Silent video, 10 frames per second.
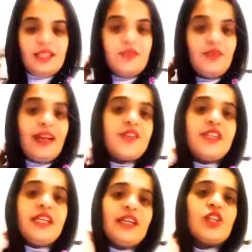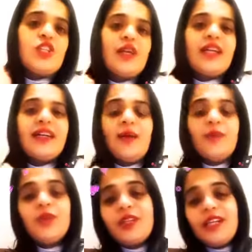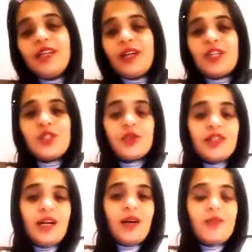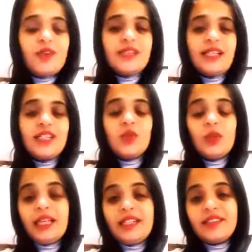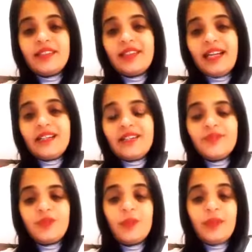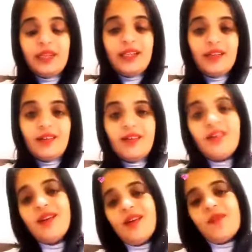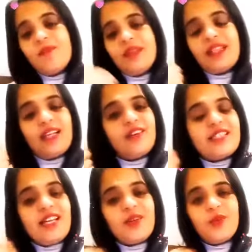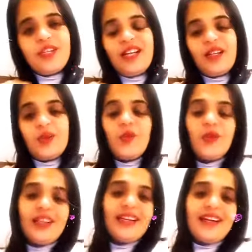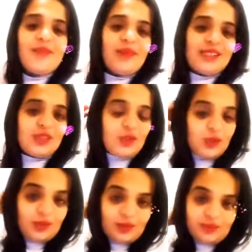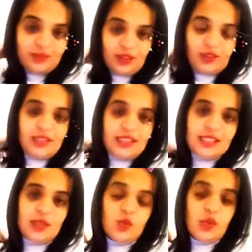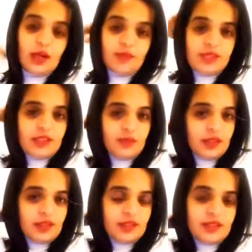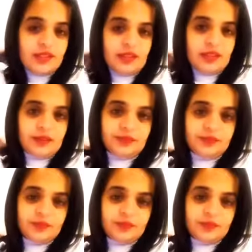In fact, I was thinking, should I come today or I shouldn't come because like so late in the night for me here. But then I was like, okay, I'll go. Like I must go. You know, let's see who comes in because um,